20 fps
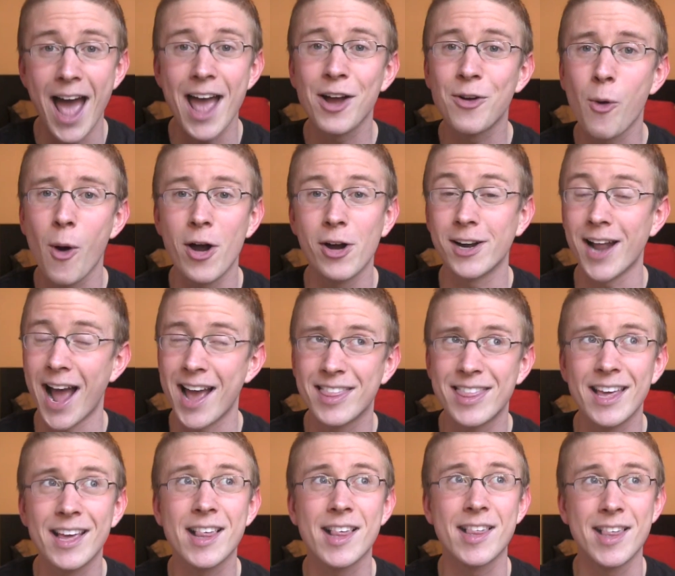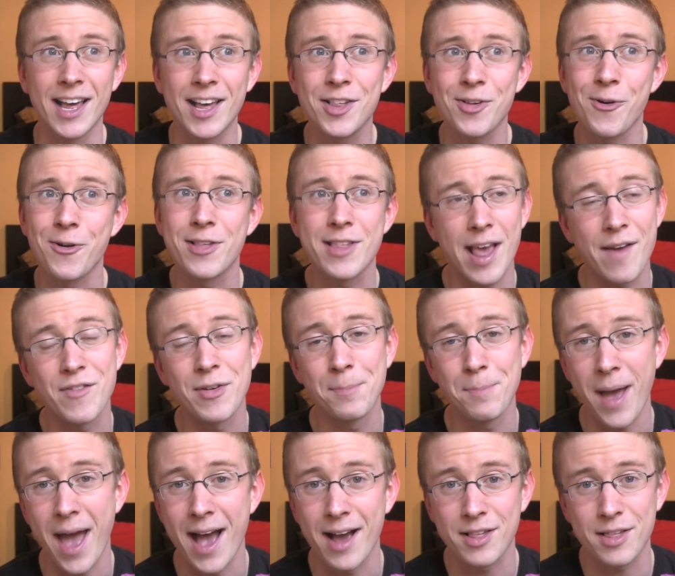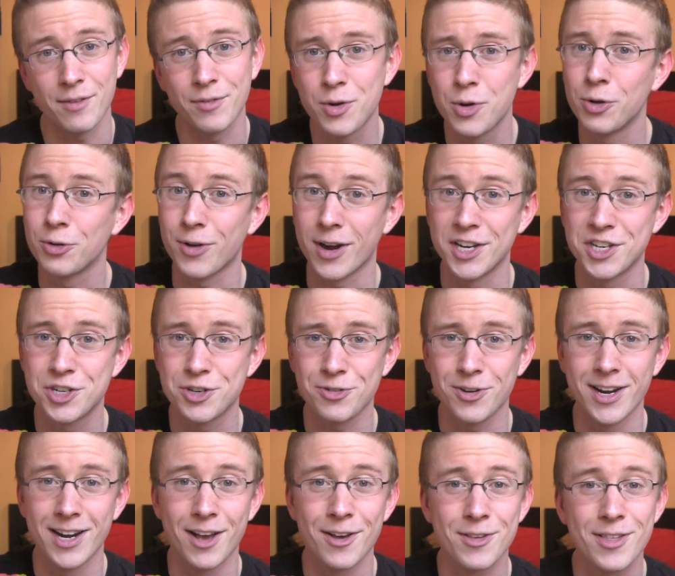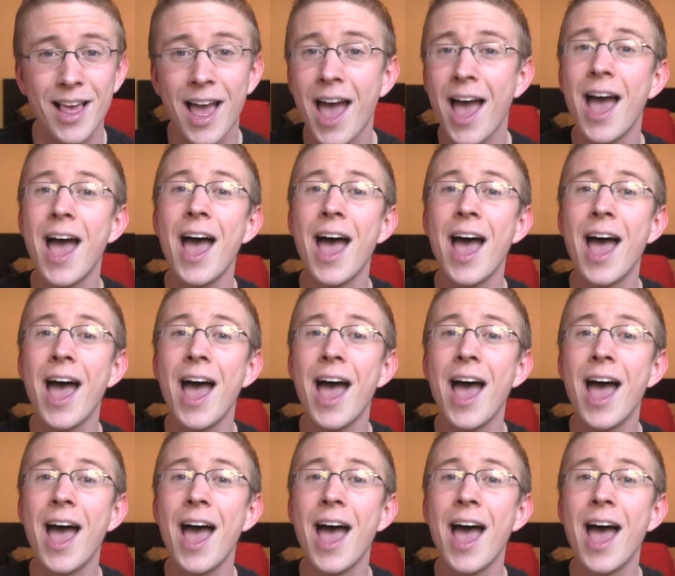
I acquired, I think, 6 or 7 bags of Cool Ranch Doritos.